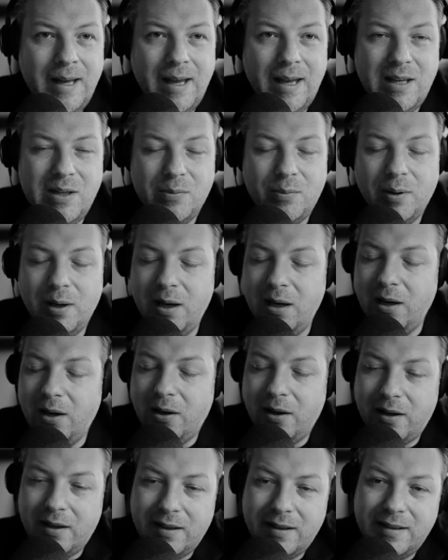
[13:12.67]
you will
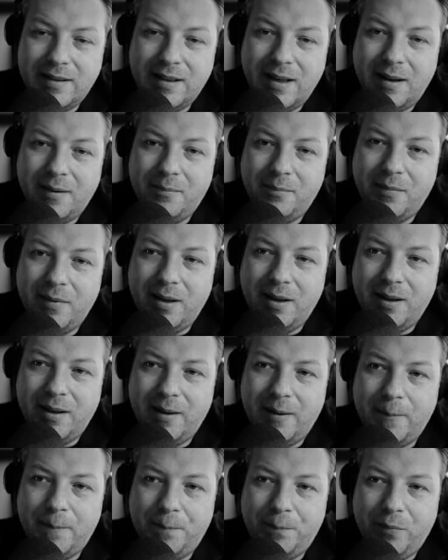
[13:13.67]
learn
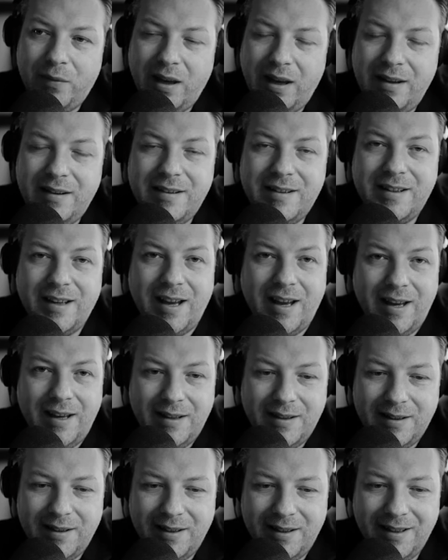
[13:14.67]
some
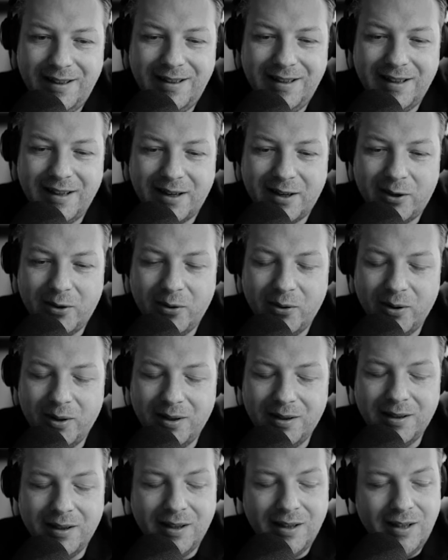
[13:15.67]
insight, they are
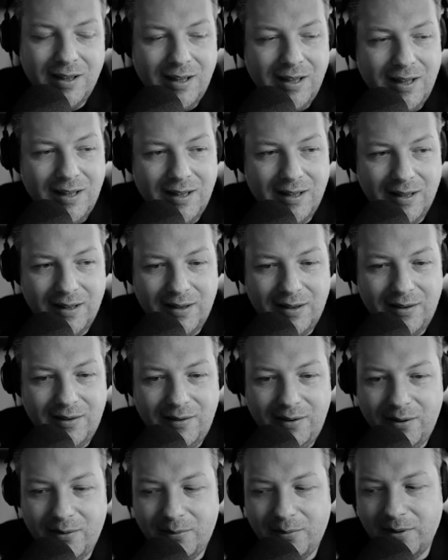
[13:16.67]
called, that
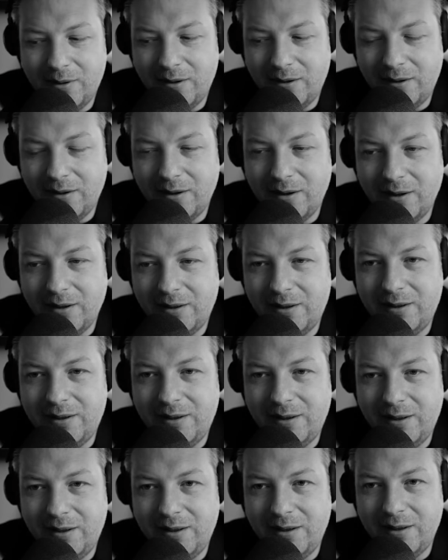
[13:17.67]
you were
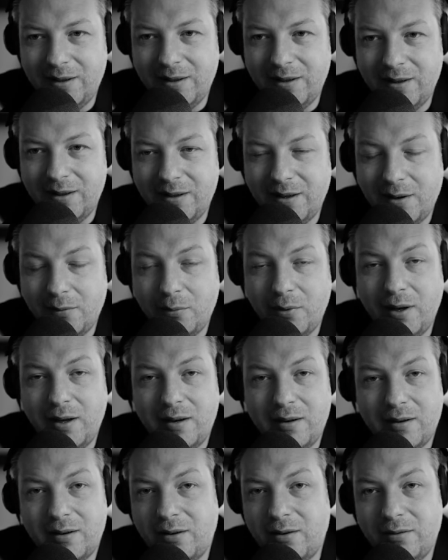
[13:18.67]
not
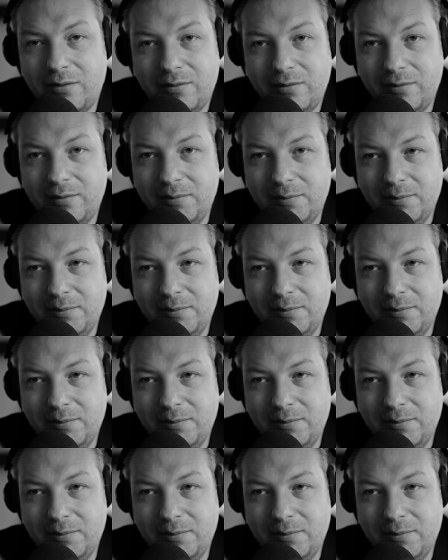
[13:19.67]
aware of.